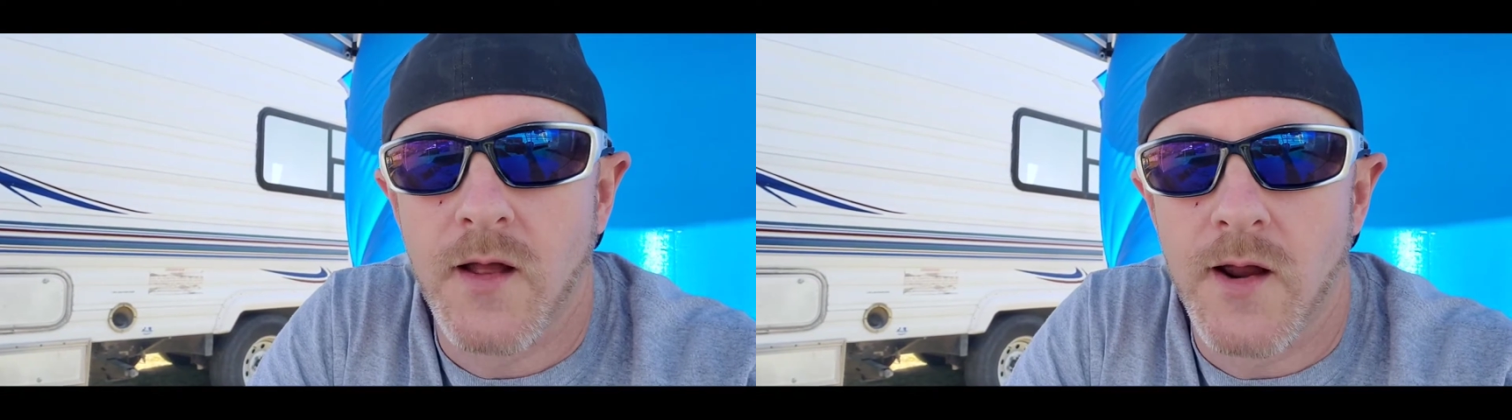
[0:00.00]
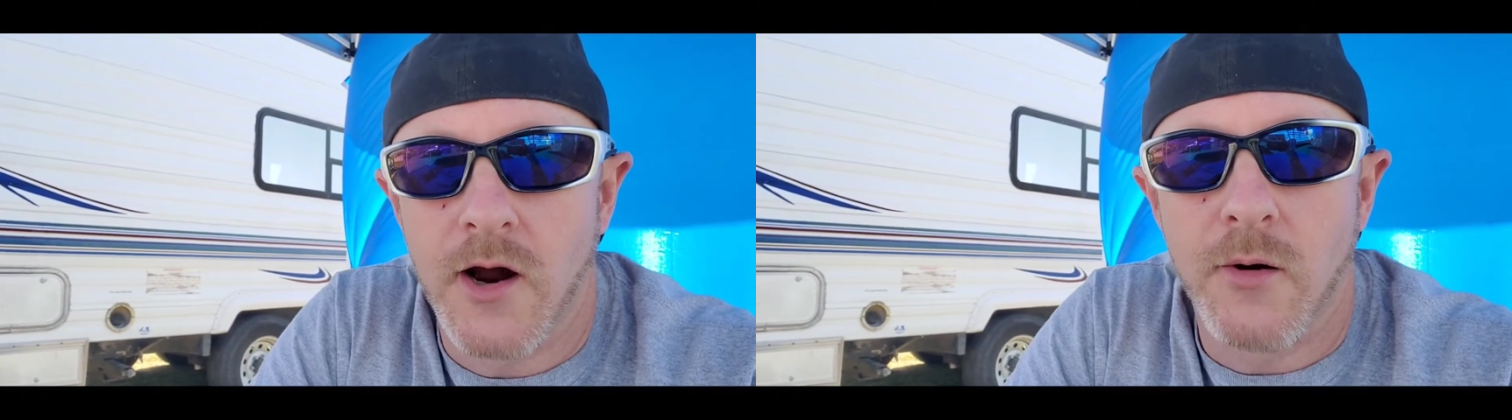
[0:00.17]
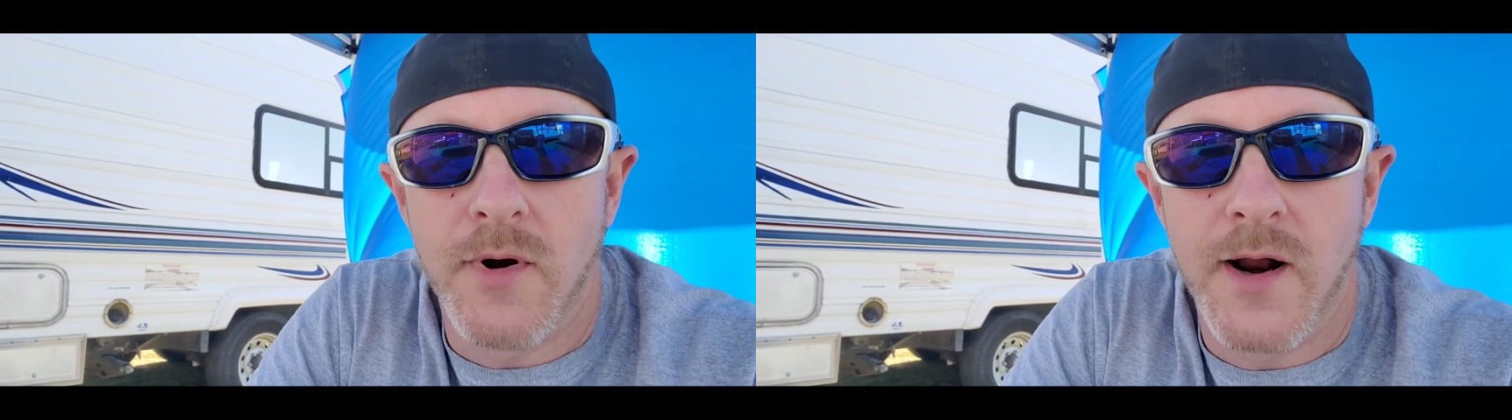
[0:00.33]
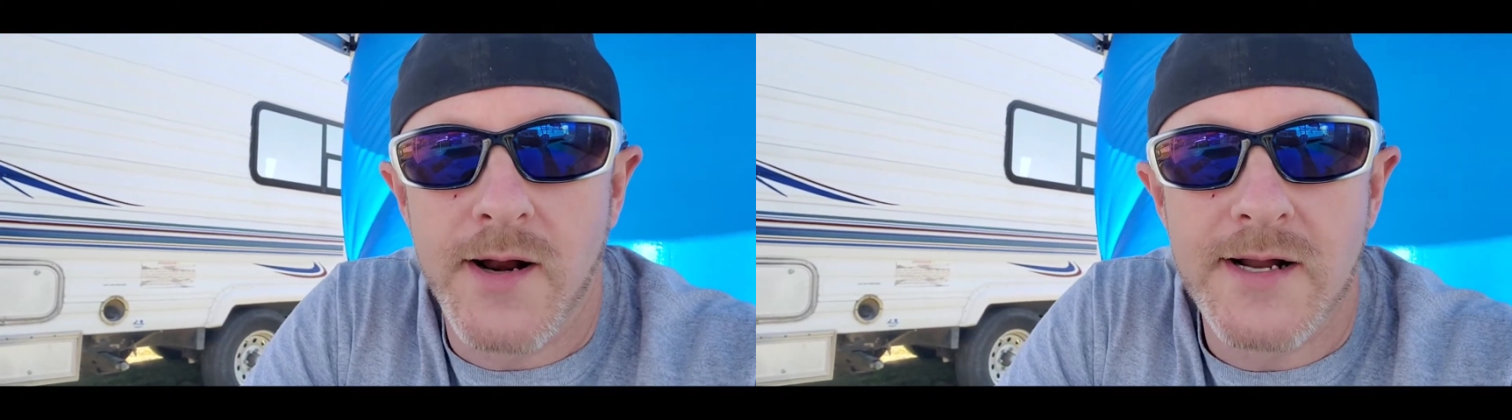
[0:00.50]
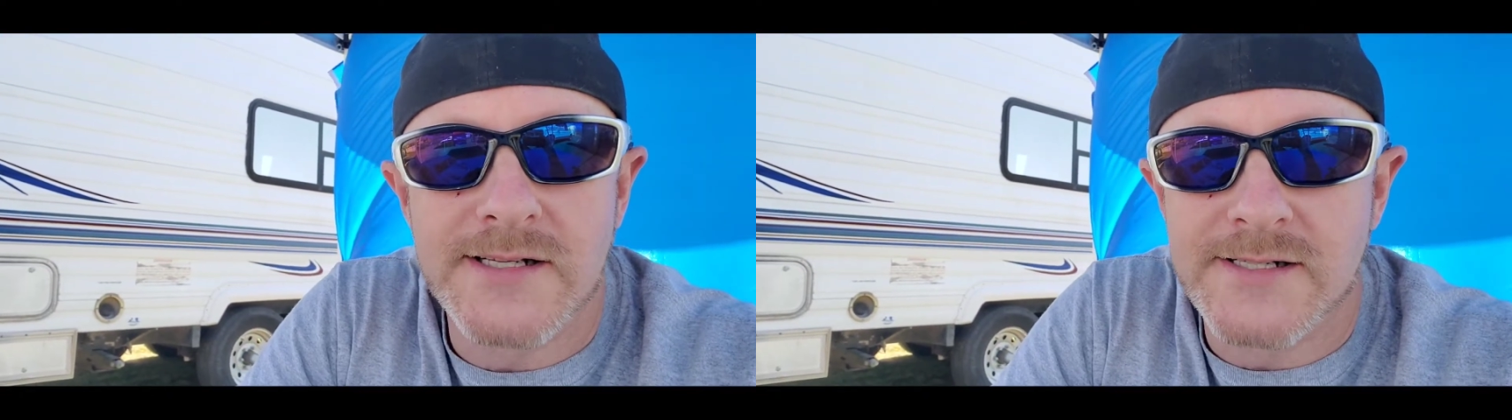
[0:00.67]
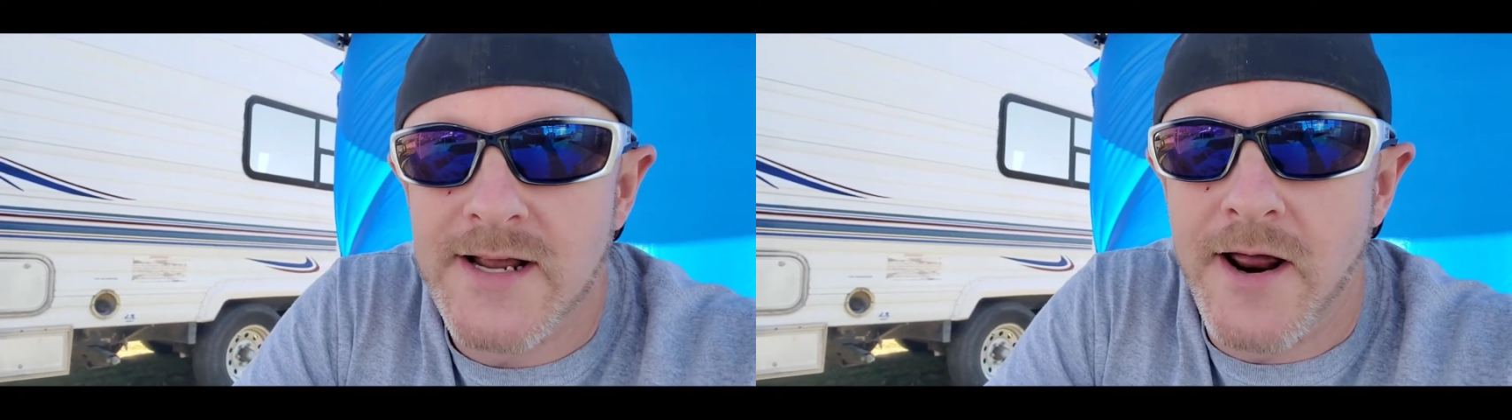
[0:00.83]
Hey everybody,
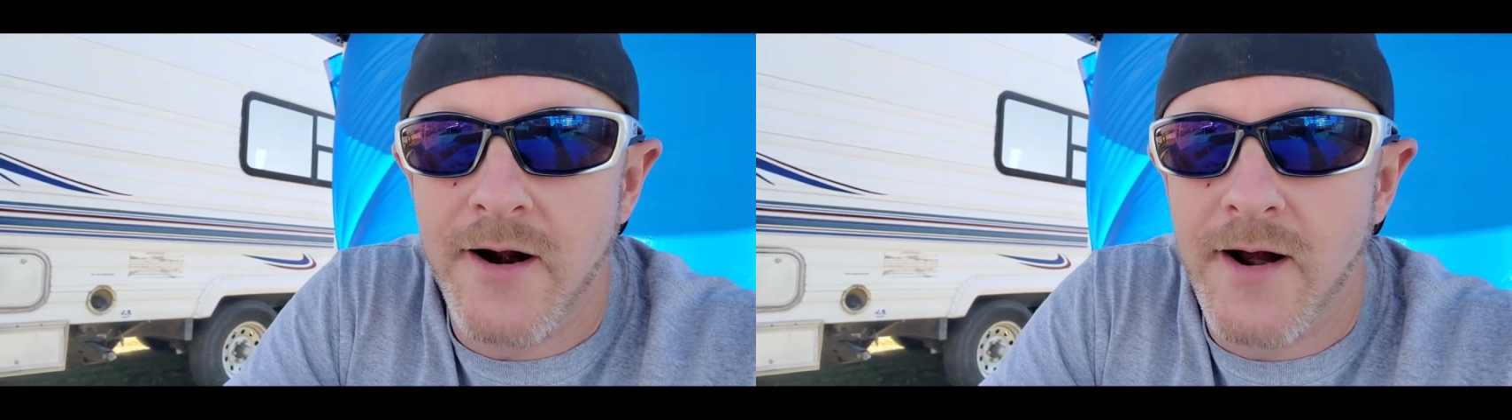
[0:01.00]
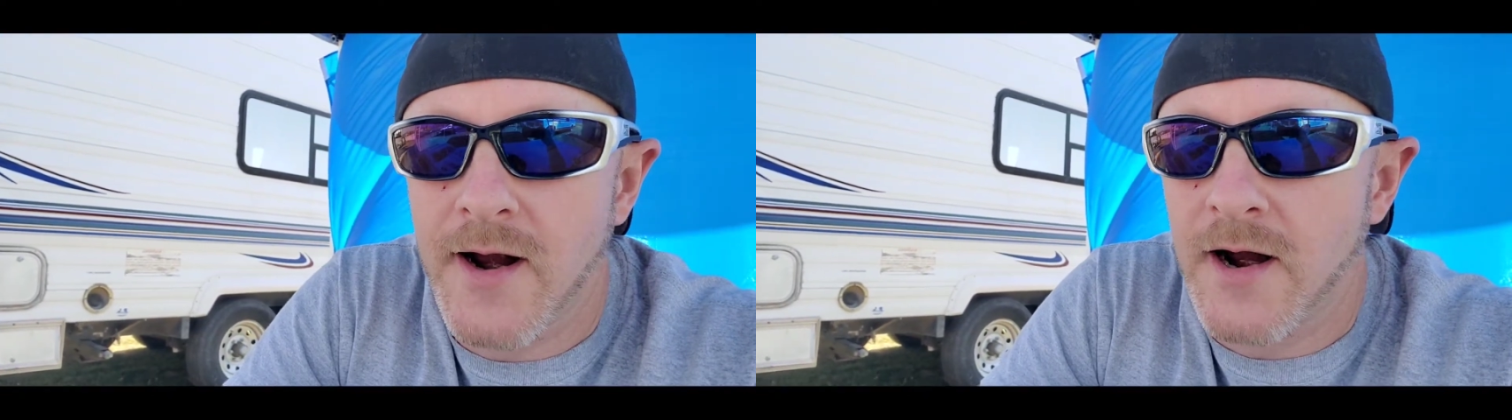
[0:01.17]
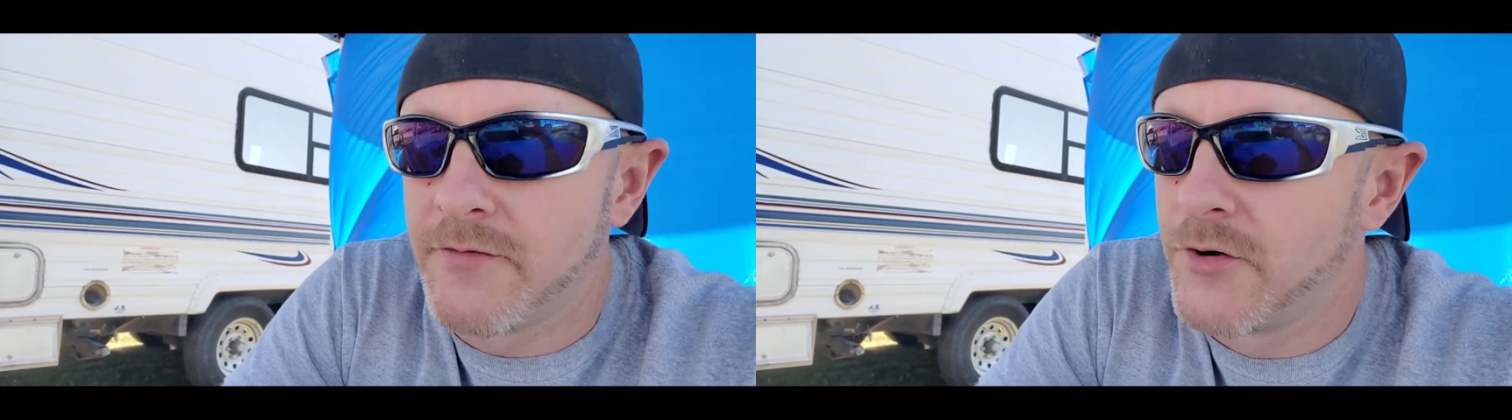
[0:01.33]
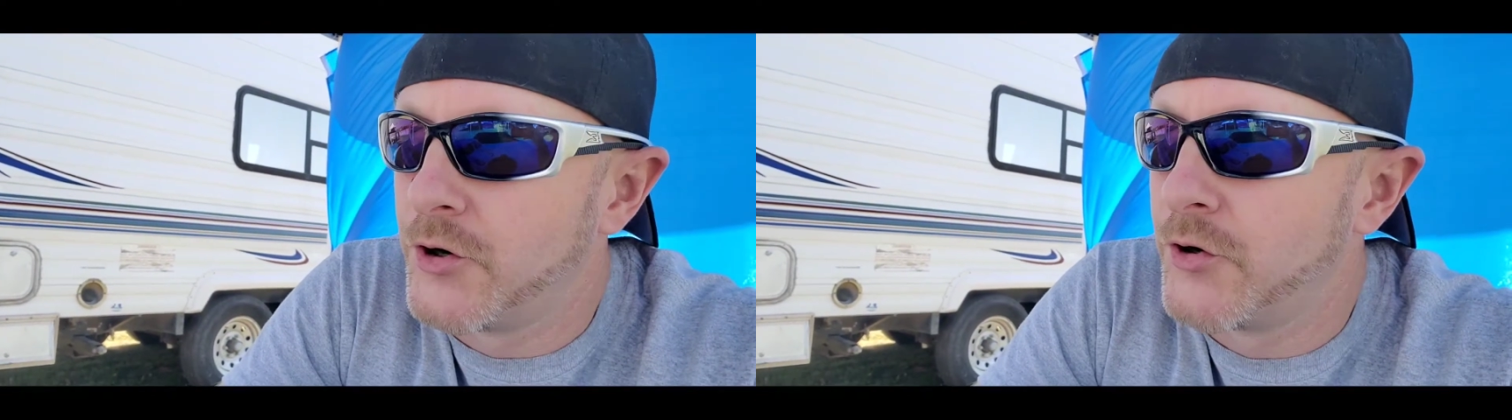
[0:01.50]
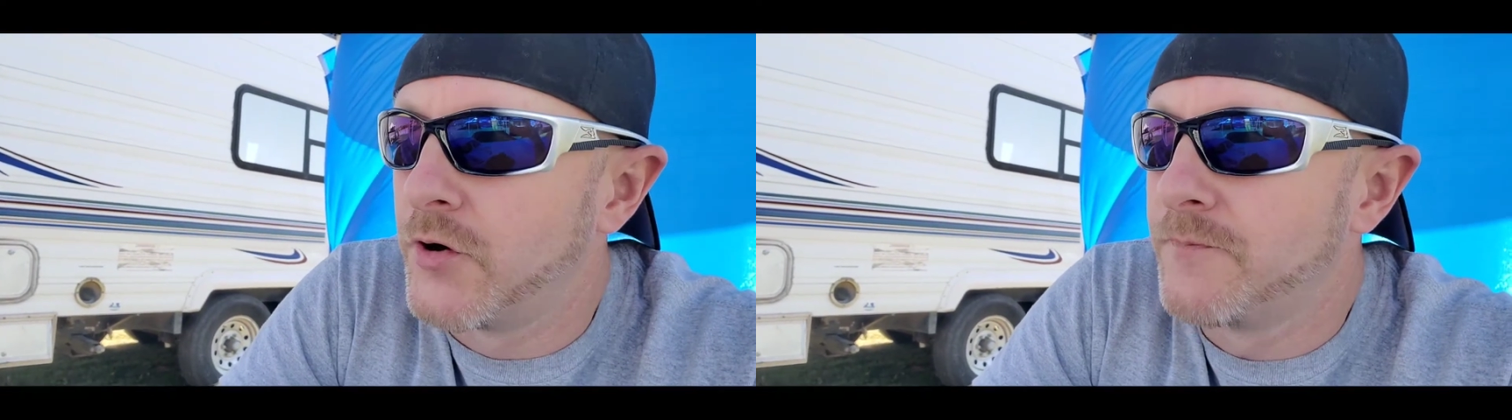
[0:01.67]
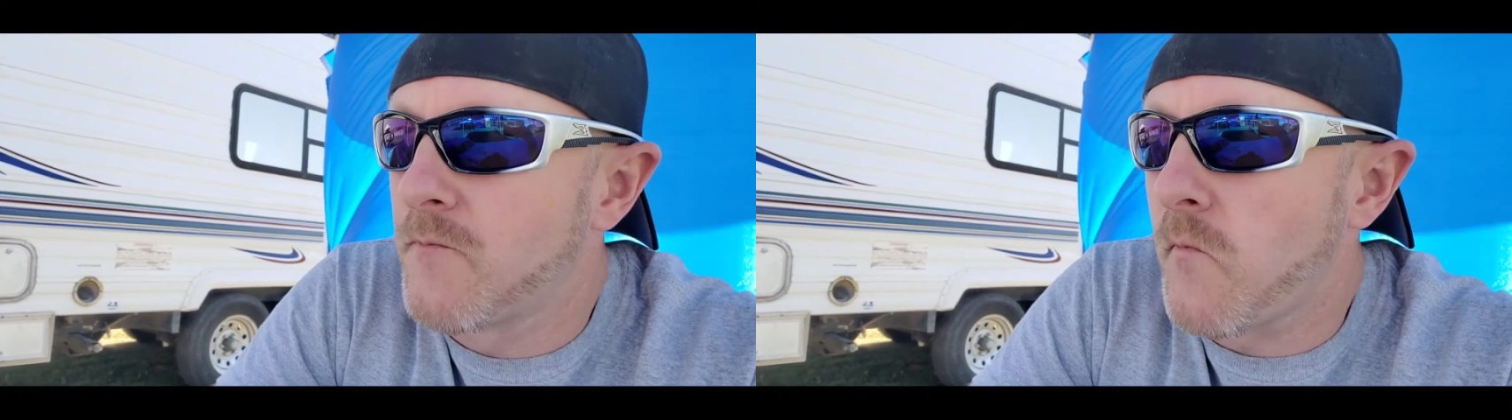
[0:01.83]
it's Saturday
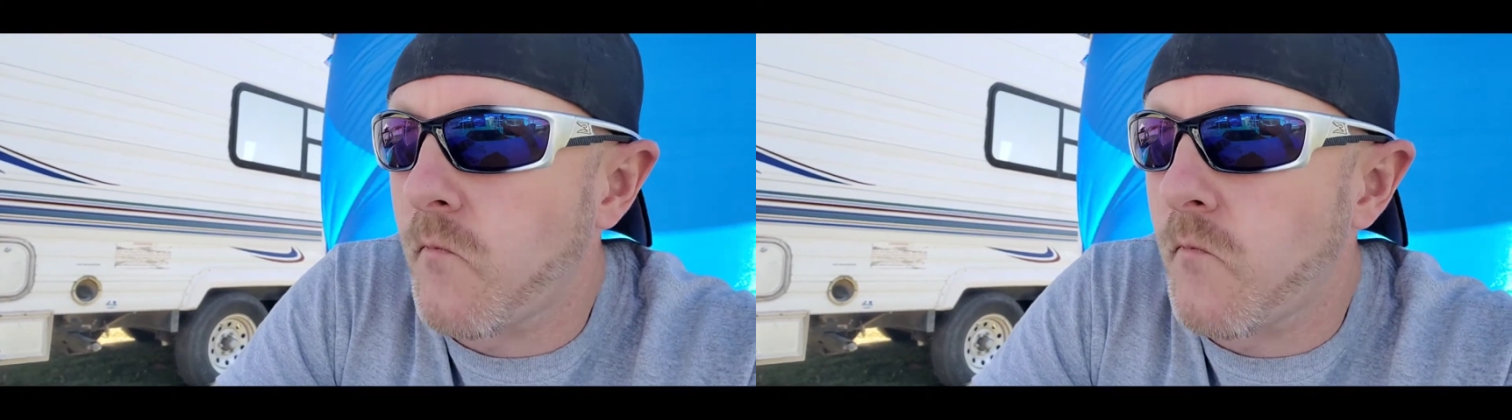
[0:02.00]
afternoon.